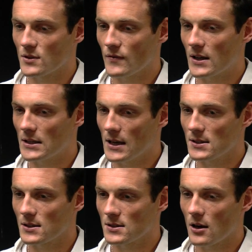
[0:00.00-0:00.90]
was
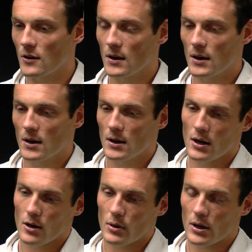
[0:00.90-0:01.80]
fantastic. So
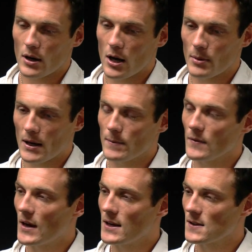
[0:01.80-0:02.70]
we got home a couple
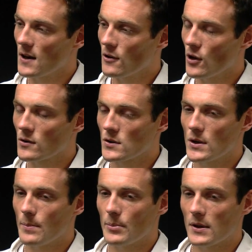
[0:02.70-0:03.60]
of days ago, long
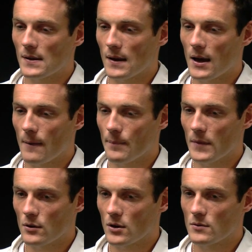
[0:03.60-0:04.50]
trip, but
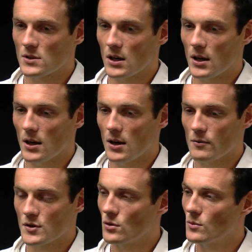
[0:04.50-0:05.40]
look, it was
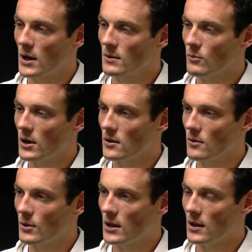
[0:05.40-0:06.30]
a good one, well
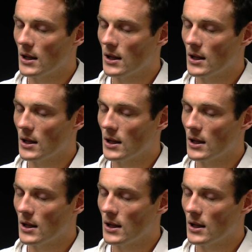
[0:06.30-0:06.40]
